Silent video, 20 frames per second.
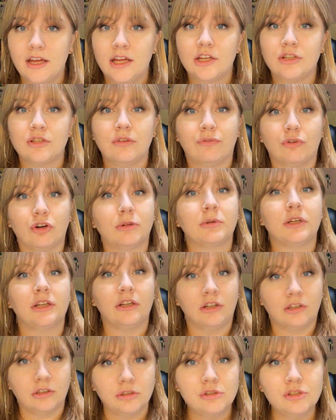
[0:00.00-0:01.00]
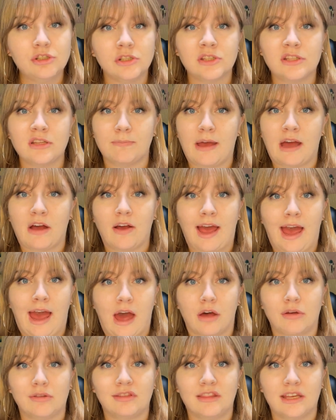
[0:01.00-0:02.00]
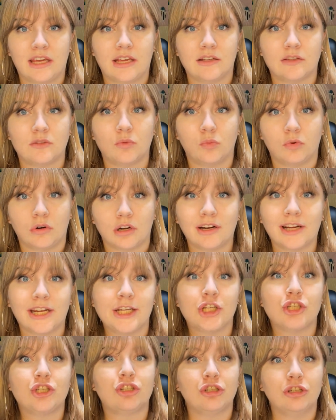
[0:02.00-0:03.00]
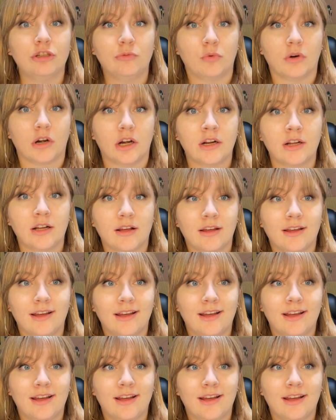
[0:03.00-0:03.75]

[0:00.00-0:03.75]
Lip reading: to form conclusions about how things work and should work